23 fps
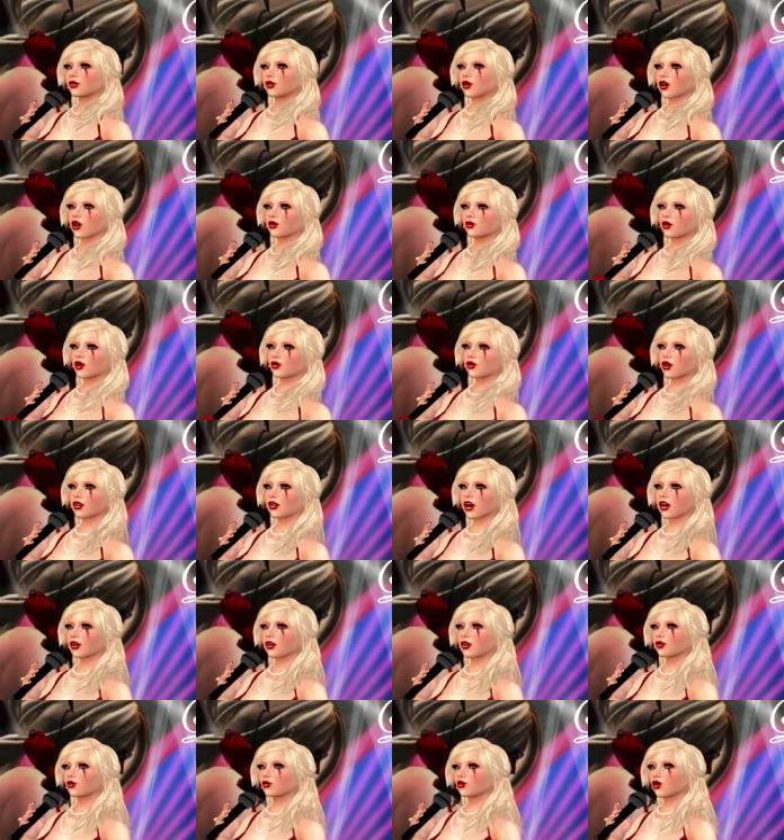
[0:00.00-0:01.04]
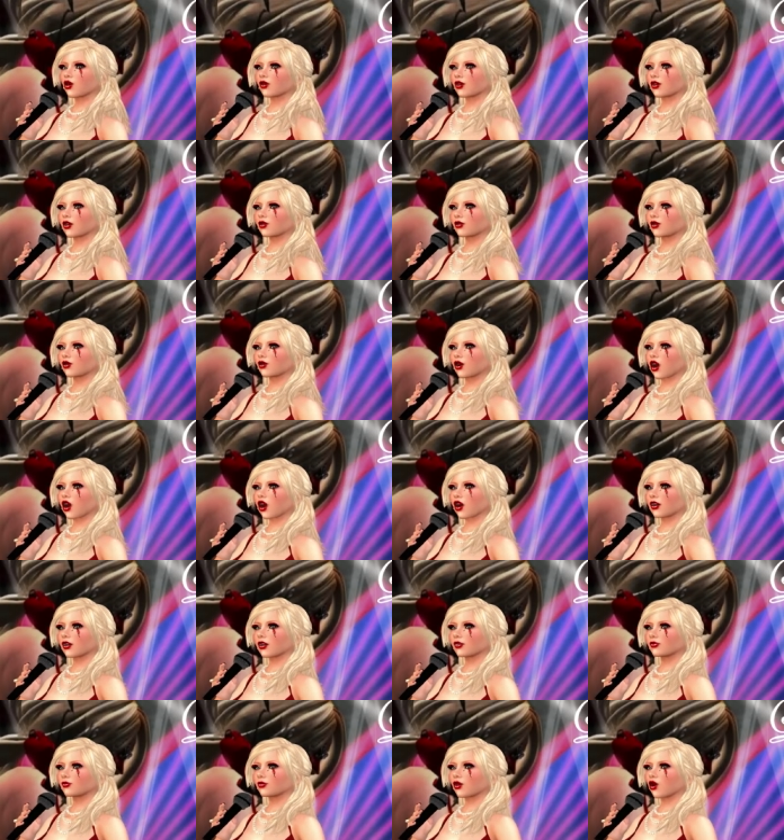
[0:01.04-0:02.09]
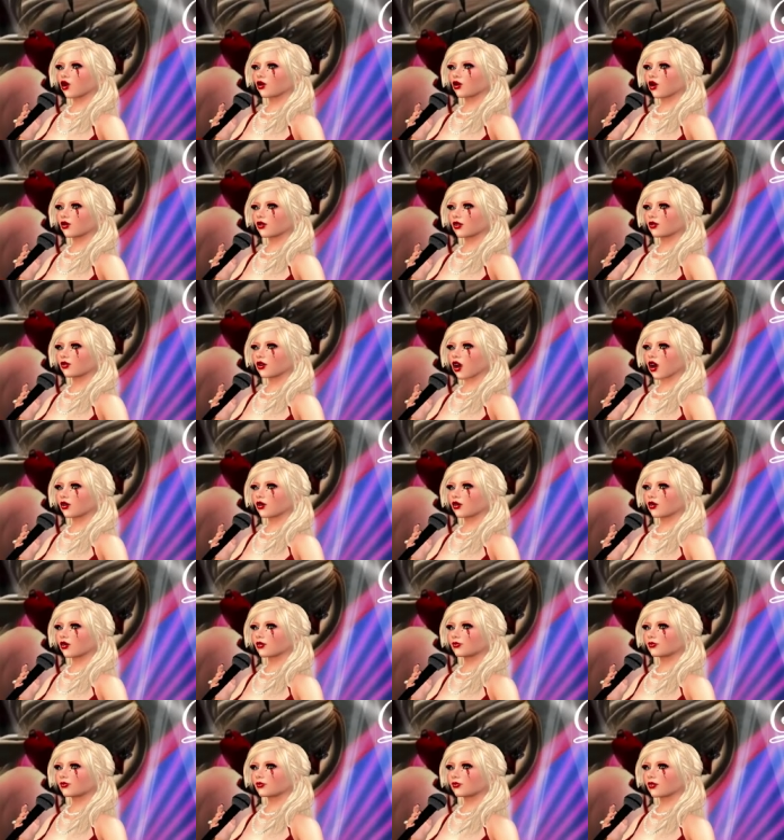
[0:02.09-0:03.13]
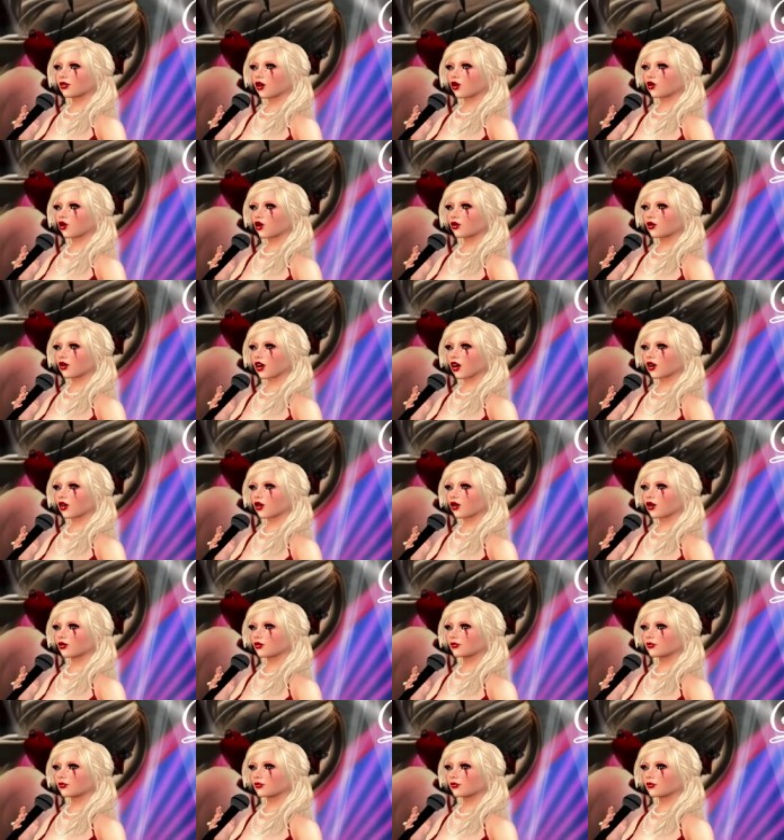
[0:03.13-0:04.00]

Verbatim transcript: you might not remember. You might not remember this one, Catboy. Amnesia.